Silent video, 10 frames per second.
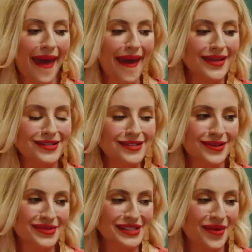
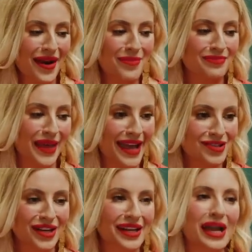bitch, what's going on,
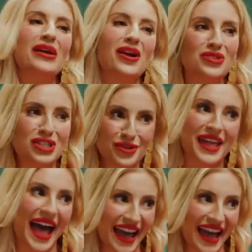bitch? they like, yeah, we don't do